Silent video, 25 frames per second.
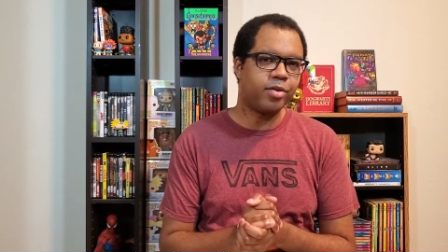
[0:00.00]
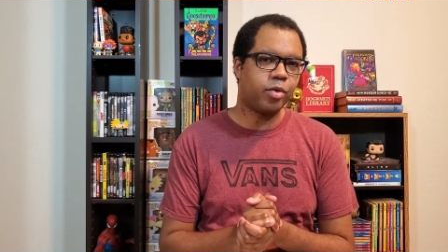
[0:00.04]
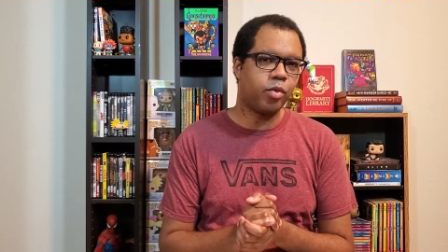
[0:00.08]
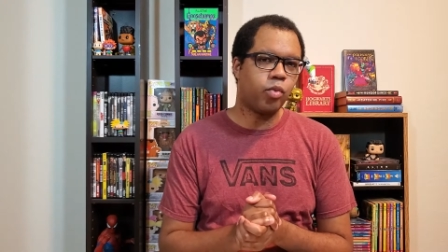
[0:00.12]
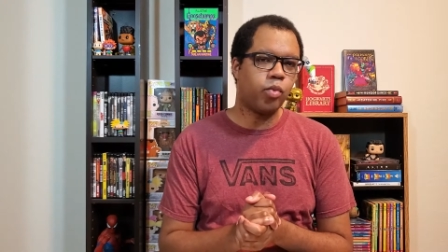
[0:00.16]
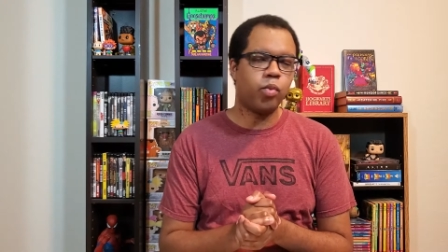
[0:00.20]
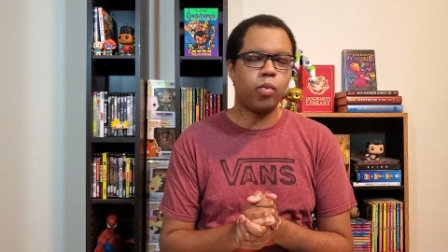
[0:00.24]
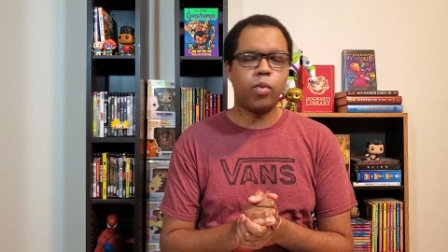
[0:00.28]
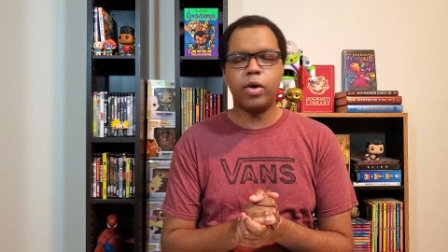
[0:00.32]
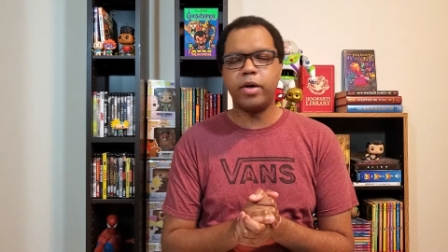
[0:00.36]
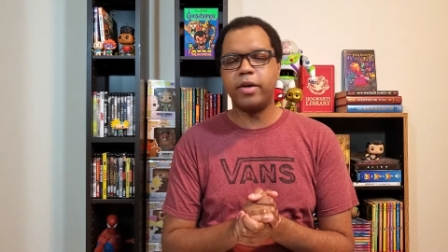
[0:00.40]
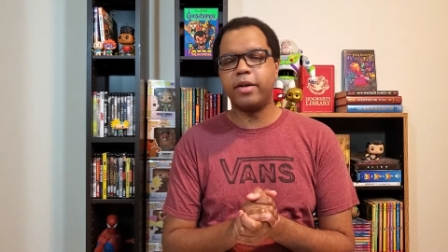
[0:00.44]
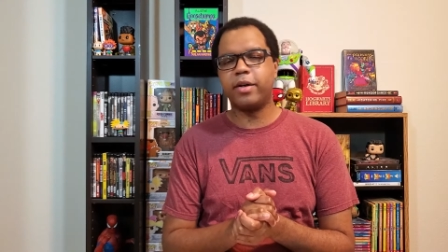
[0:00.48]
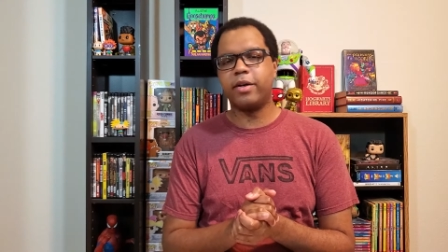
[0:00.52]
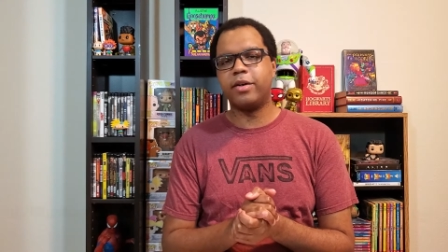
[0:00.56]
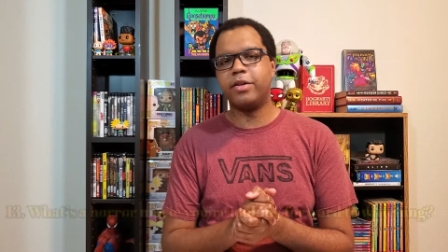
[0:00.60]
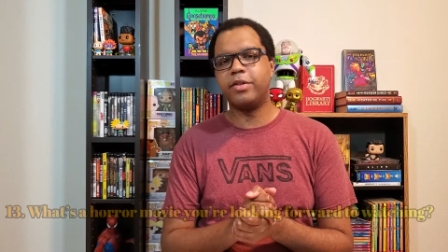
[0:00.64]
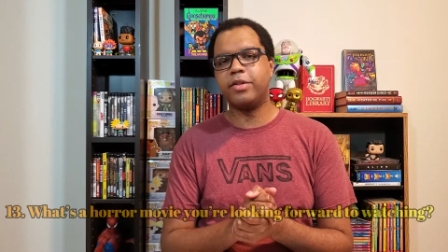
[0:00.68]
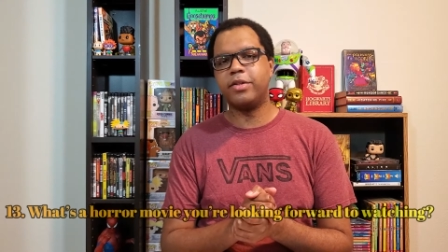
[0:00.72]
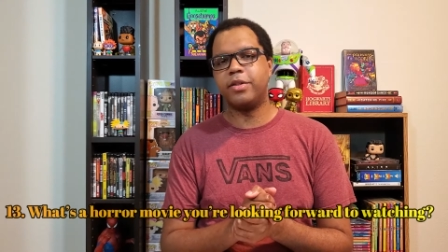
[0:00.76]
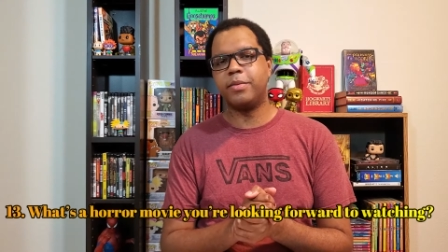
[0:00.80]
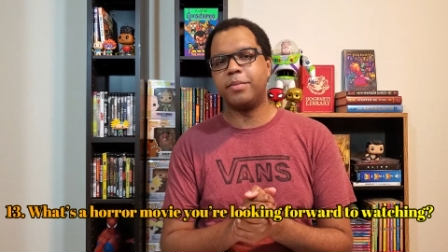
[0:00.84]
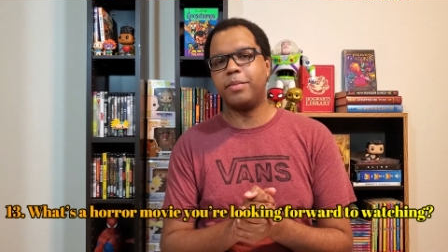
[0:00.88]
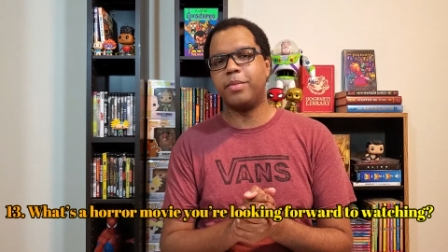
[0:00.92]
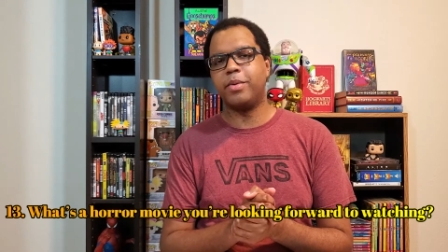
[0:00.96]
what
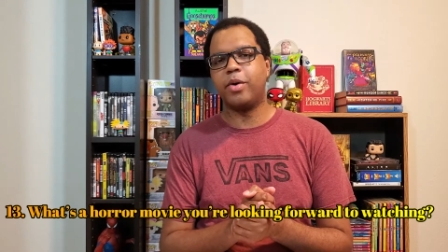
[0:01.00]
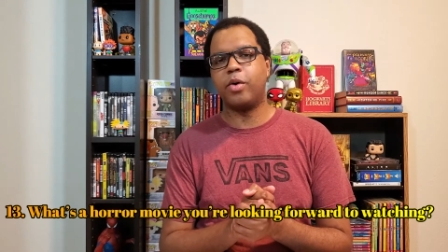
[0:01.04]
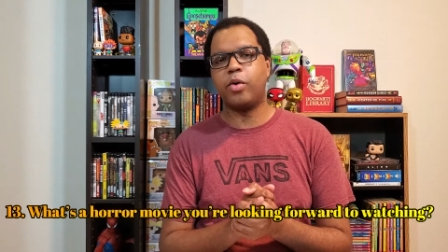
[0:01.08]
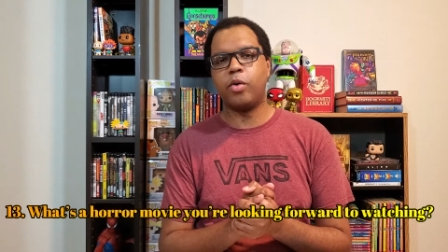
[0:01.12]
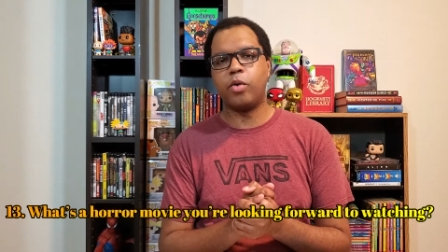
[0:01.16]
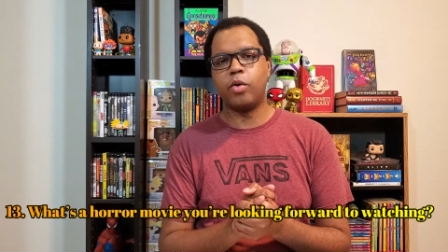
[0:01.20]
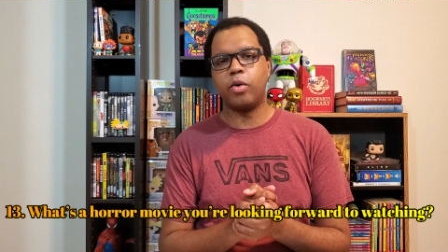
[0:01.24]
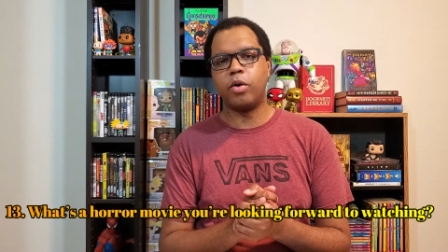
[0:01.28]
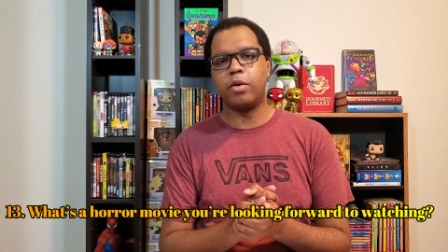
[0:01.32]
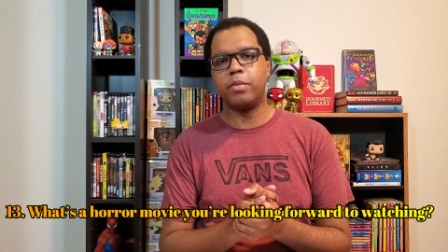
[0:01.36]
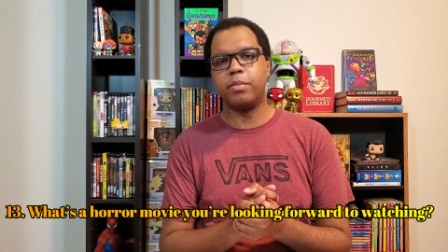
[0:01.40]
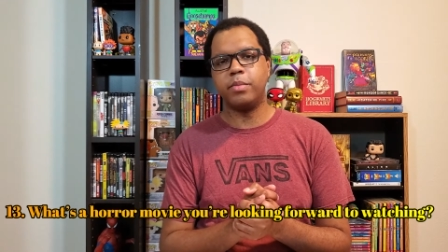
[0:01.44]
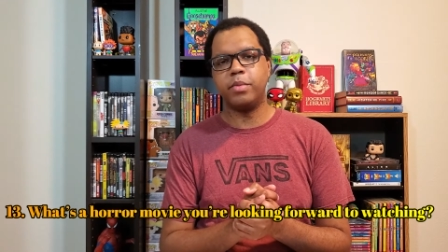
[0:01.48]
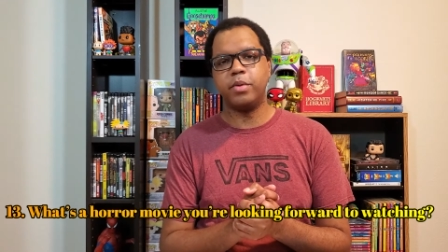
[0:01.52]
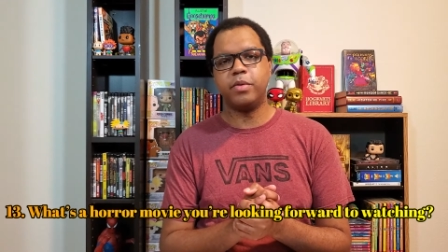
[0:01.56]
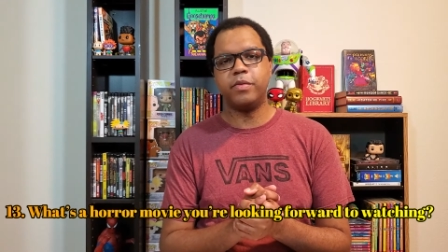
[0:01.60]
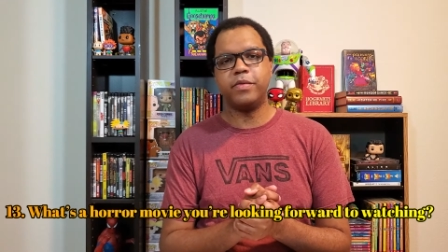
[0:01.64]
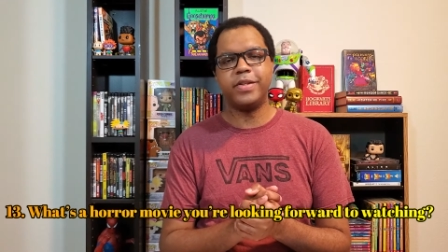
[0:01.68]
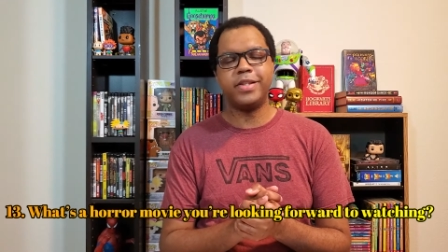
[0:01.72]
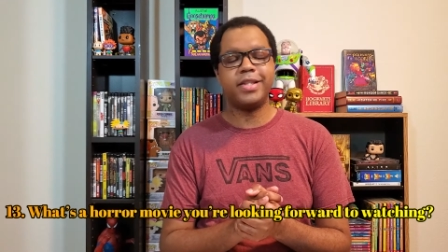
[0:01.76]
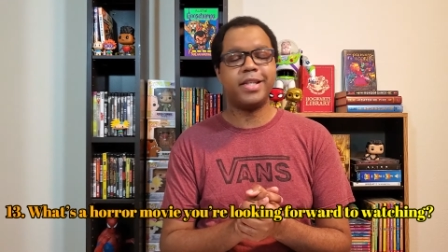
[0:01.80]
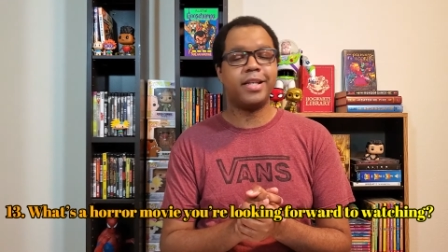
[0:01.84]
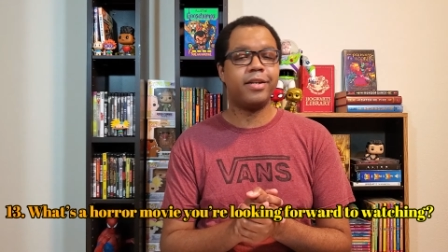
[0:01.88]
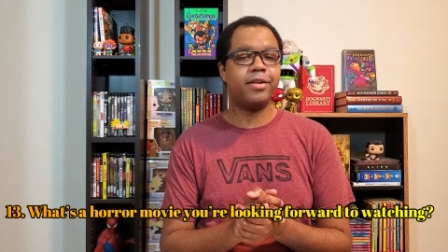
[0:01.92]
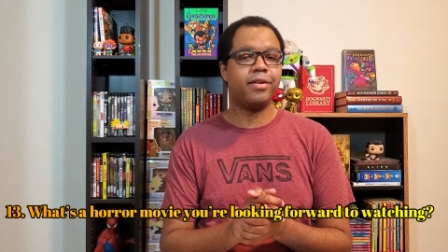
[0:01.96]
are some horror
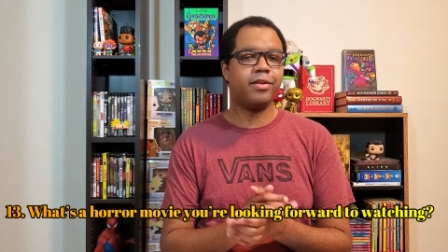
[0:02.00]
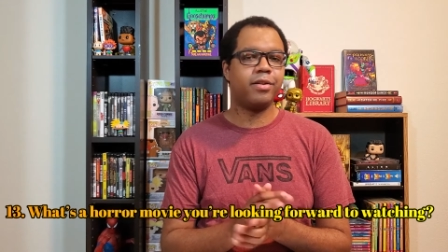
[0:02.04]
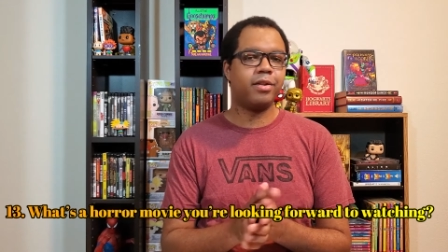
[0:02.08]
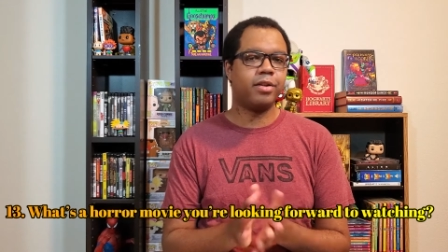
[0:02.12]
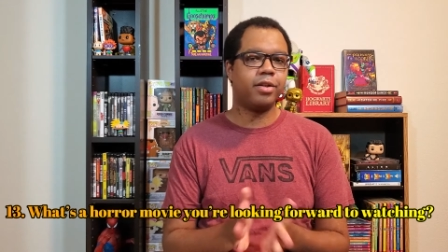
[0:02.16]
movies that you're